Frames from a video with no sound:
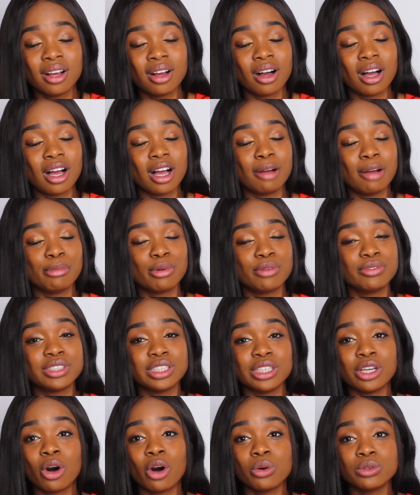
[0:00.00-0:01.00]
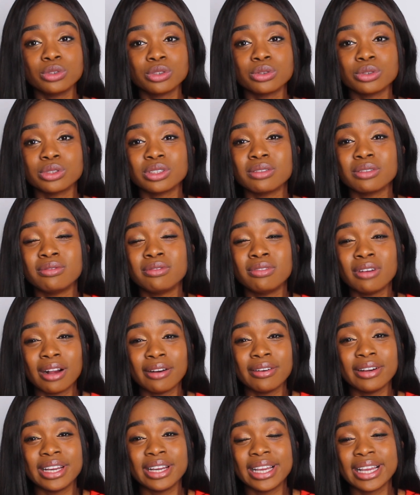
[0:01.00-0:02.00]
Obviously cold sores are
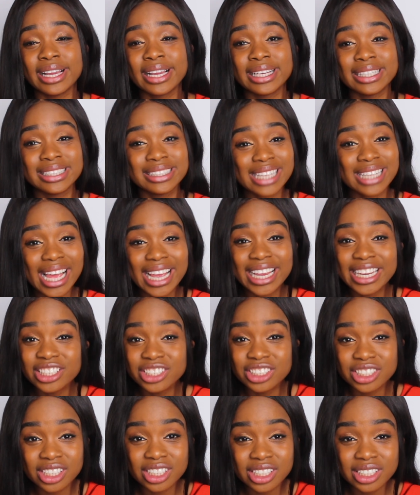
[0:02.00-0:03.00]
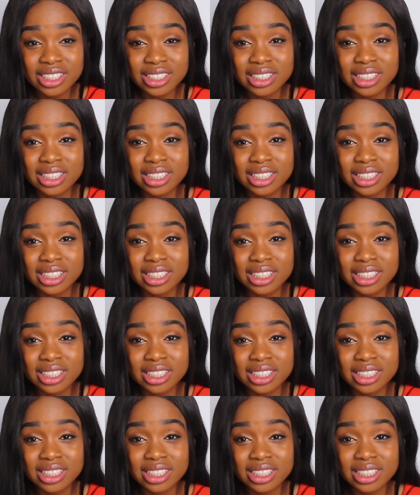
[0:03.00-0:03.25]
very contagious.